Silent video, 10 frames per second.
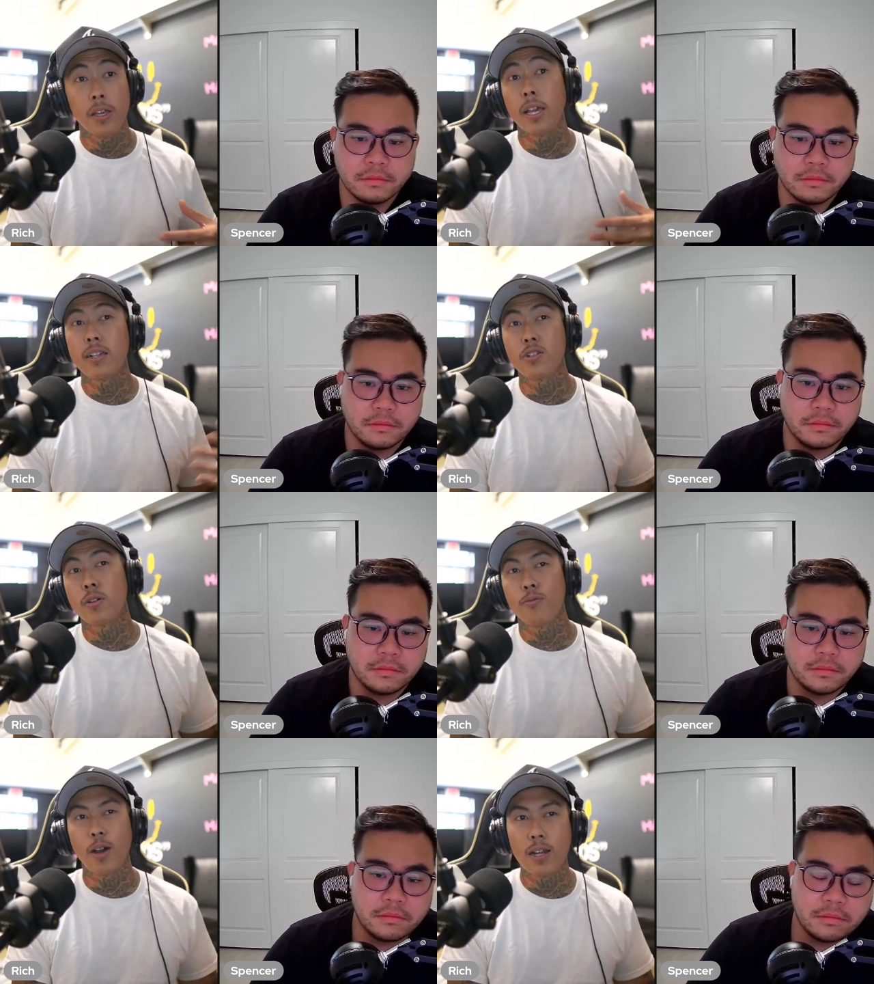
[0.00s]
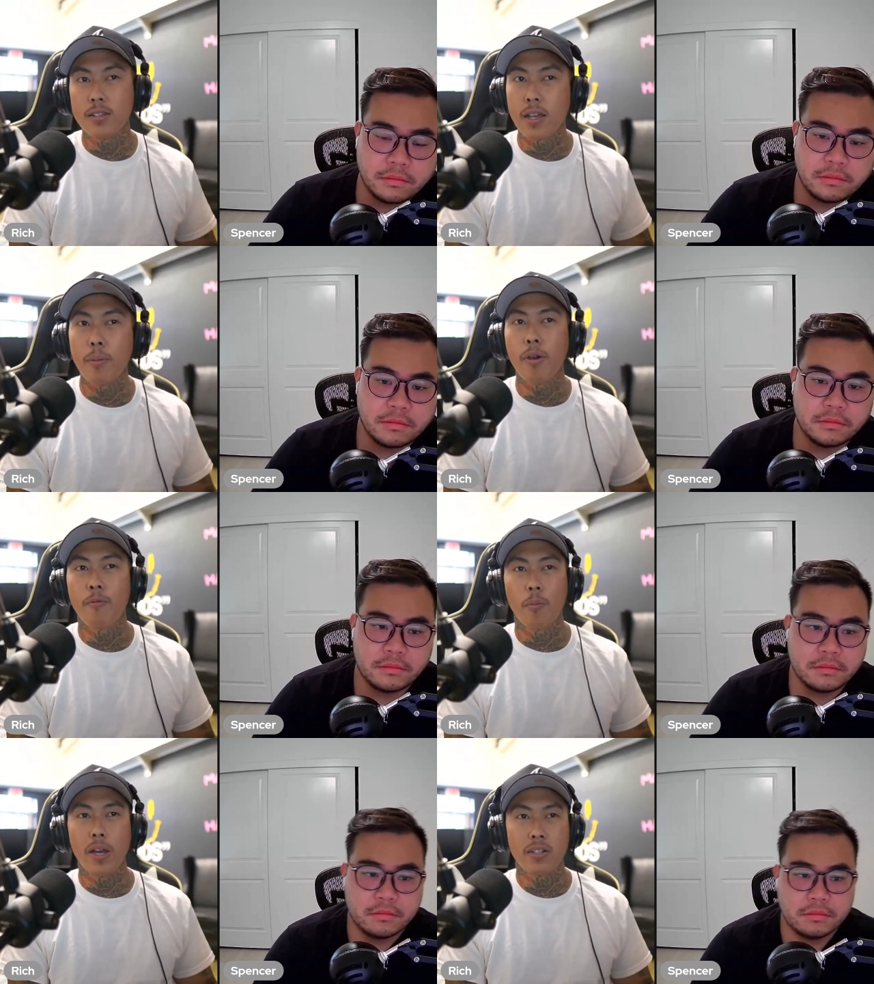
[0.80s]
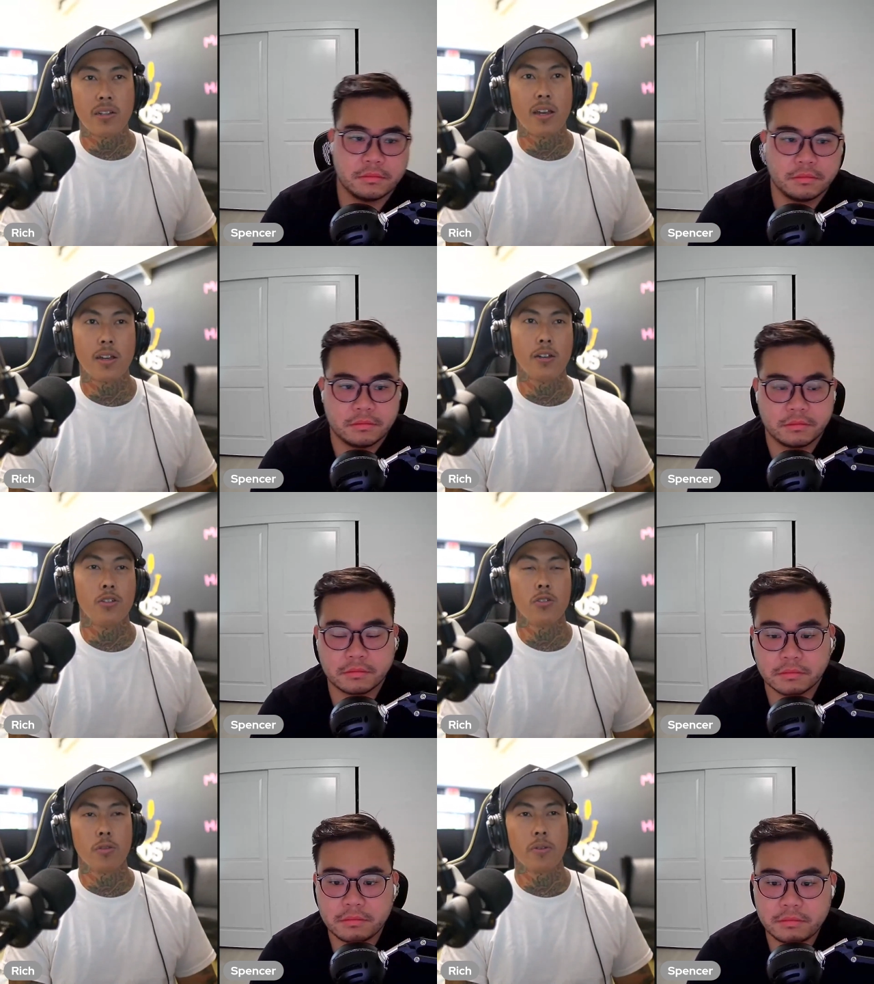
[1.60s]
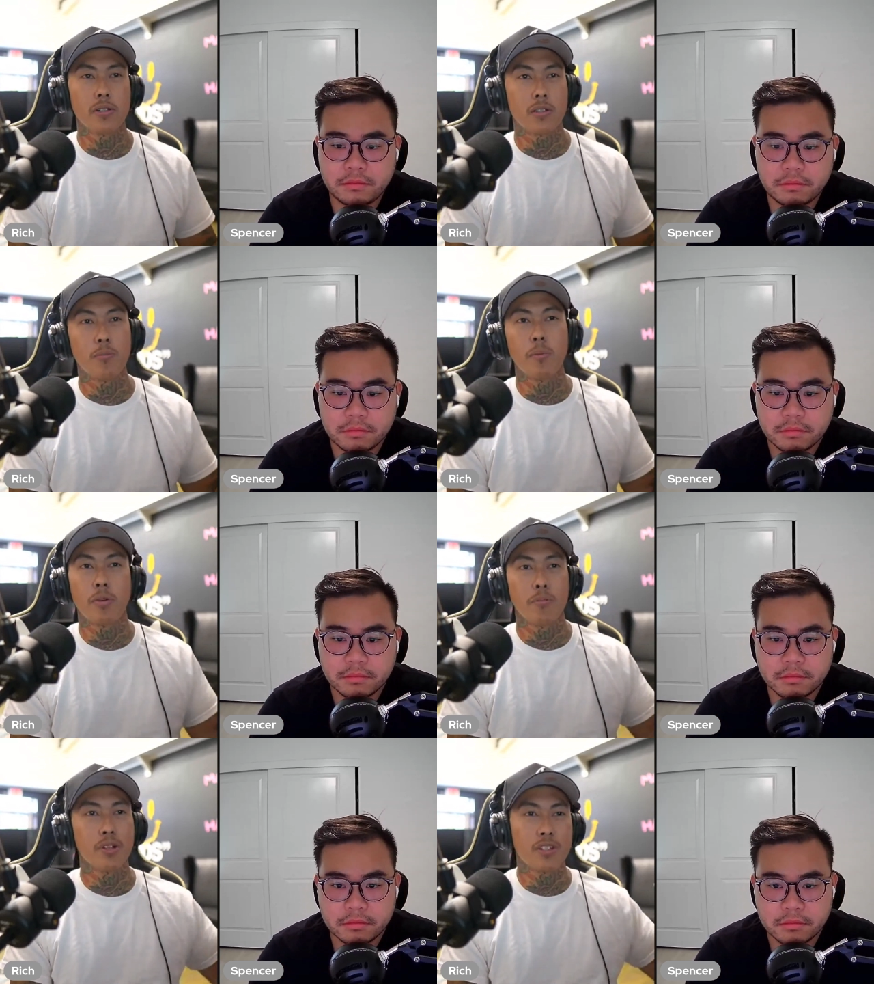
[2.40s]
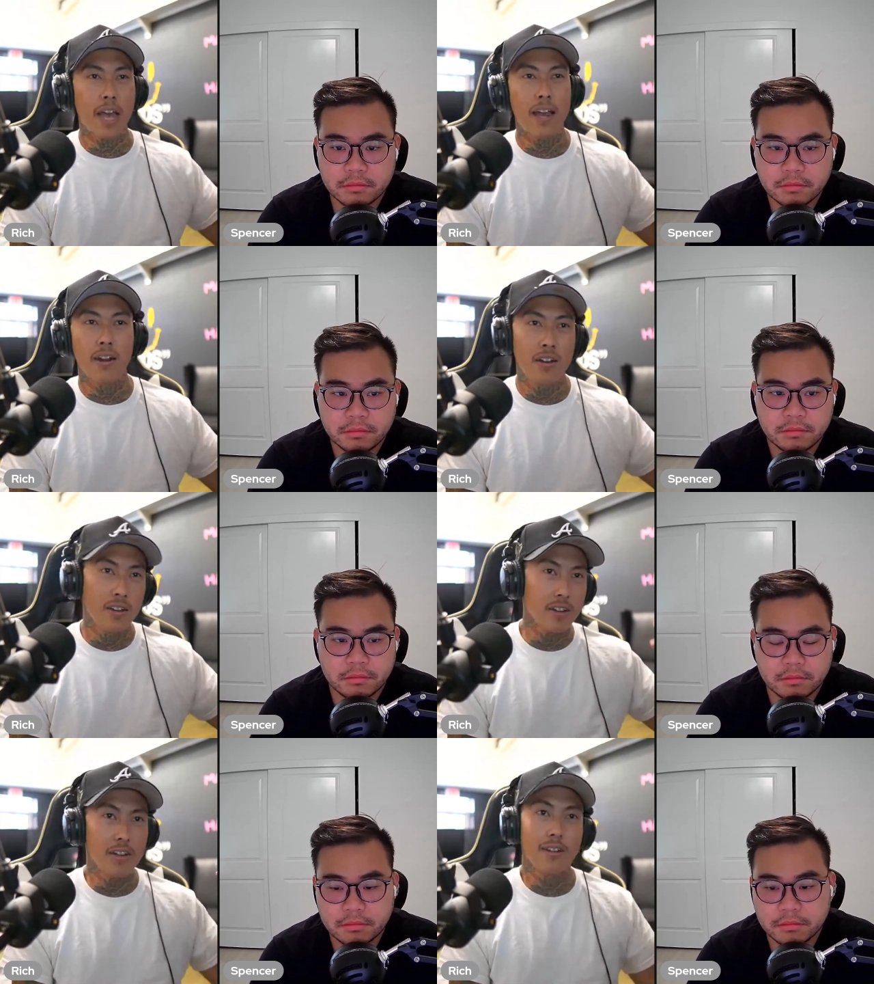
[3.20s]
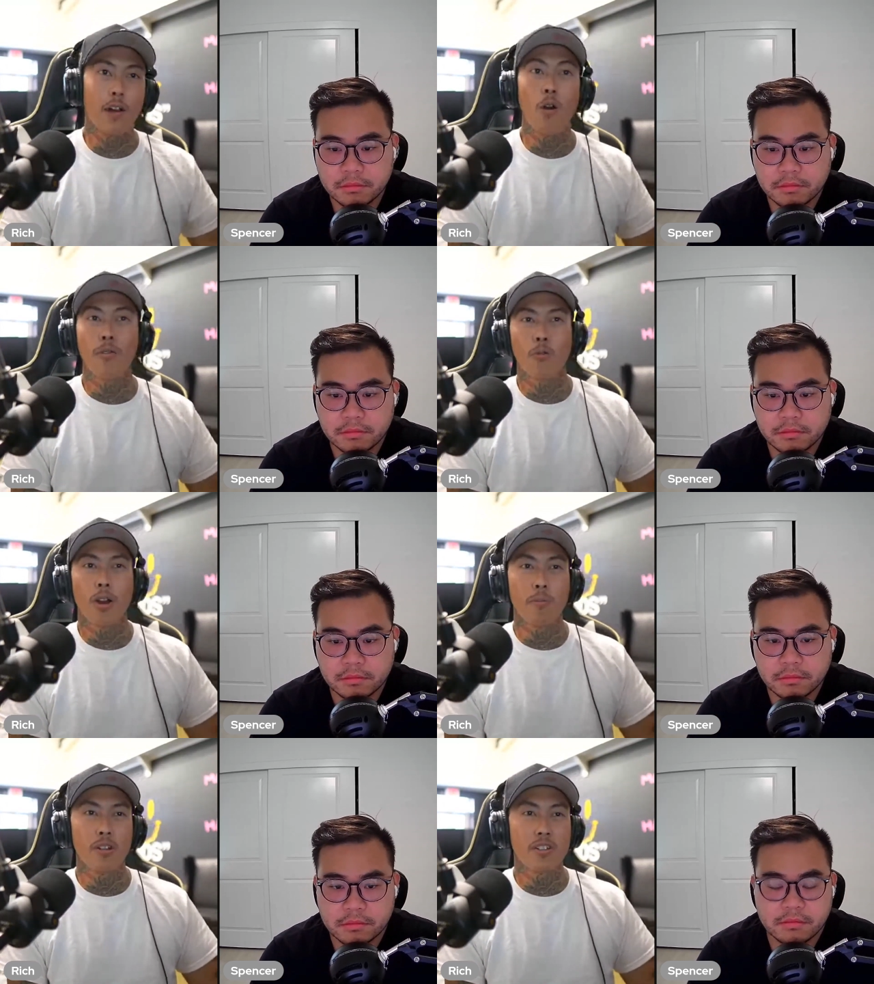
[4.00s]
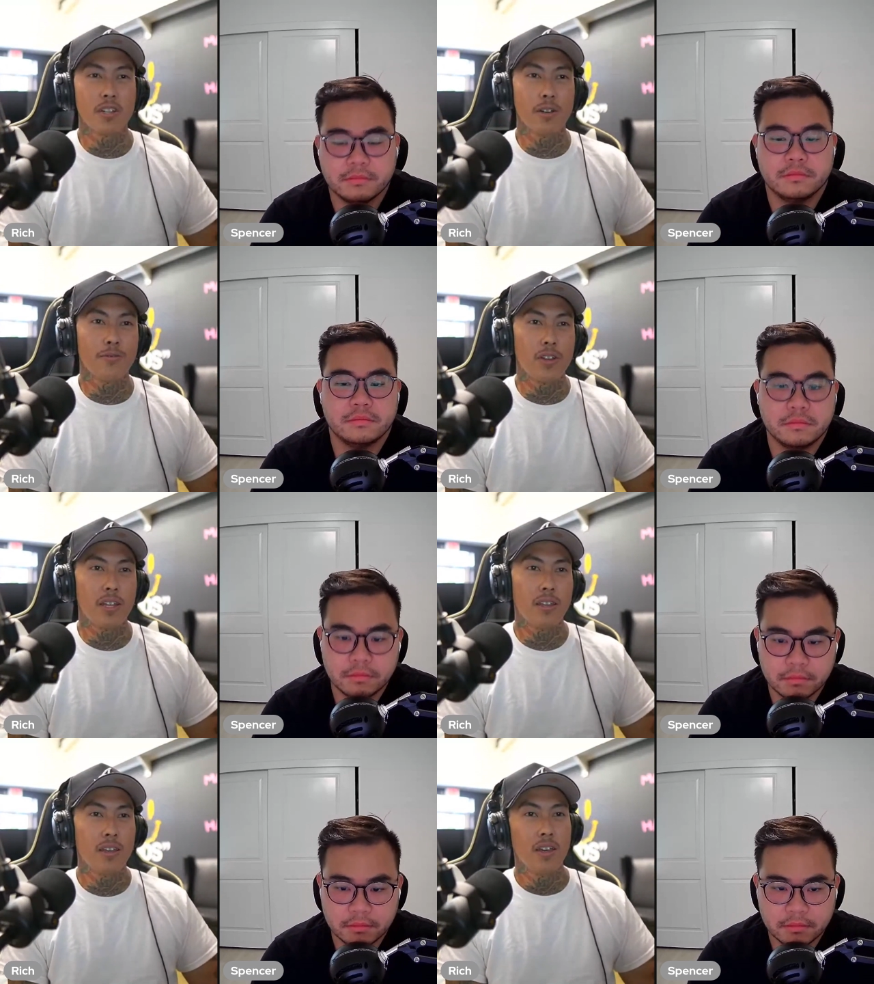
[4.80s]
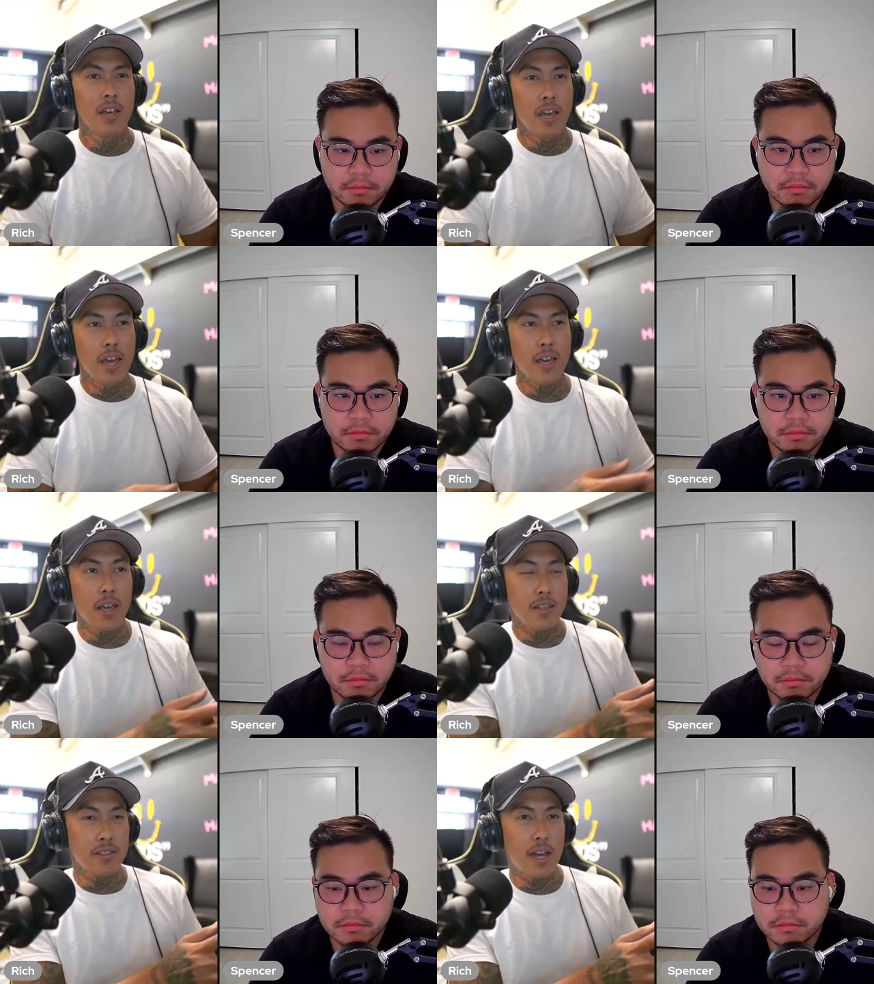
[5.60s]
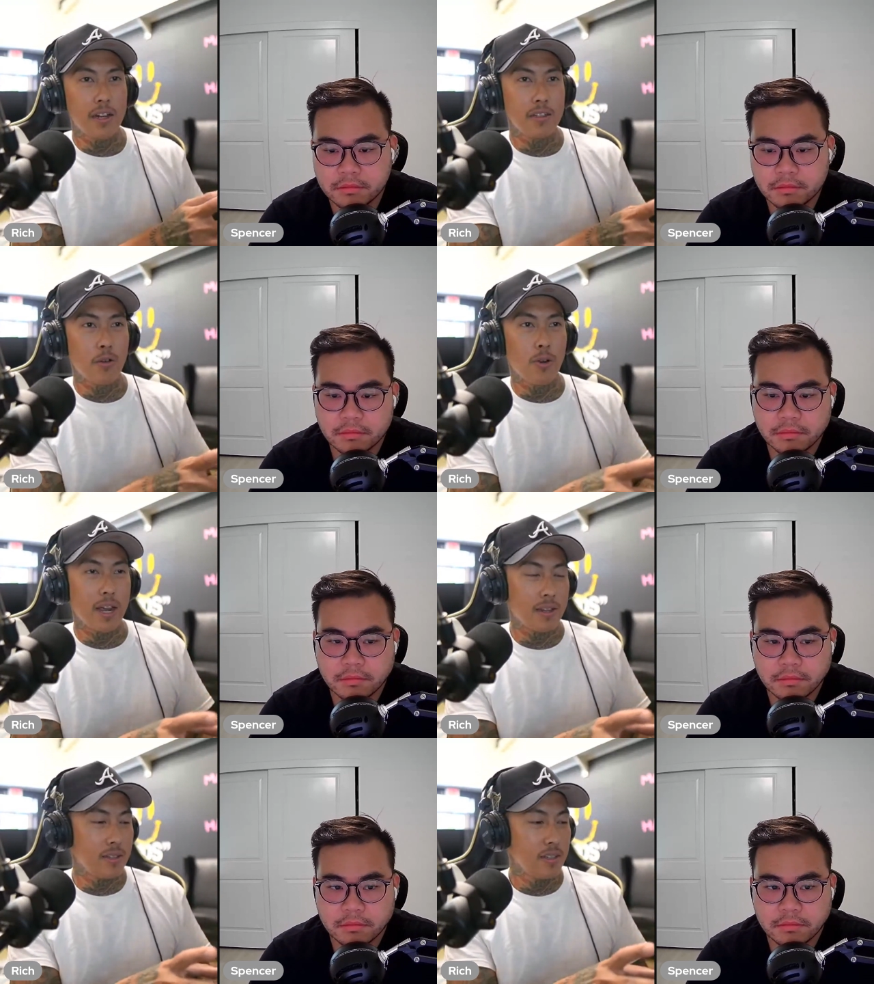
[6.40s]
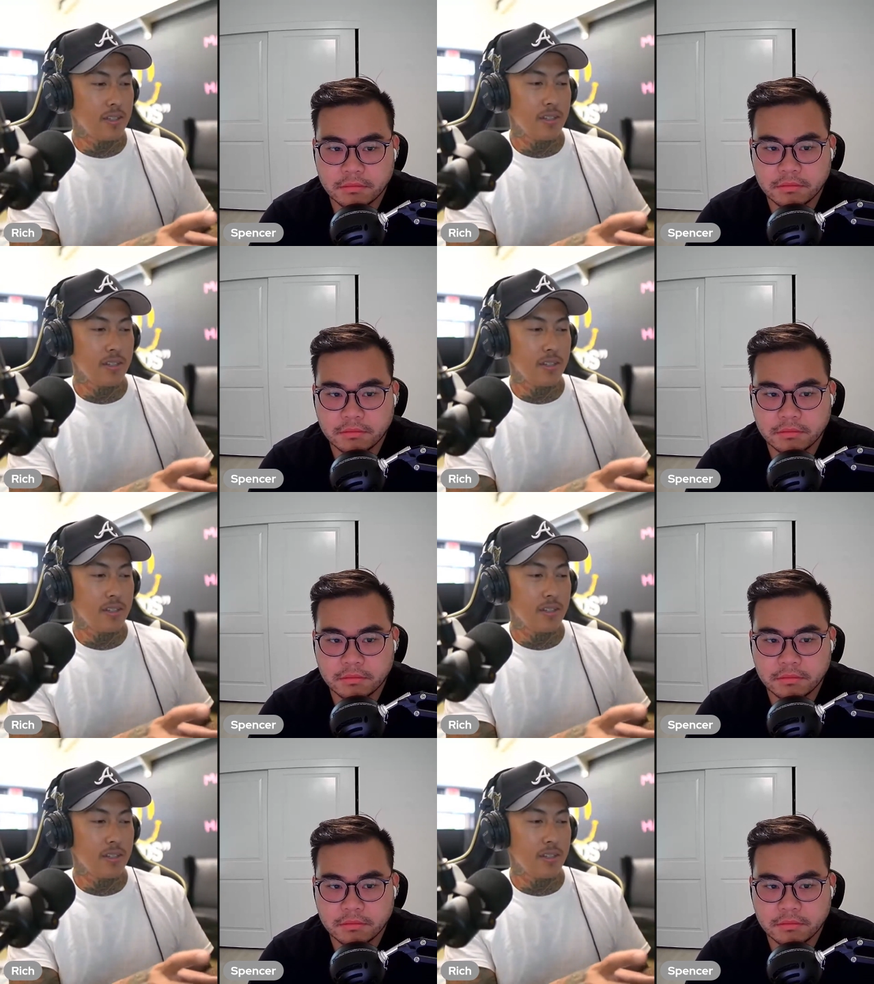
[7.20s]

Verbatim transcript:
Speaker 1: yes, you can find the same information like on YouTube, but it's going to be pretty much scattered, and then you can overwhelm yourself. And then it's not a direct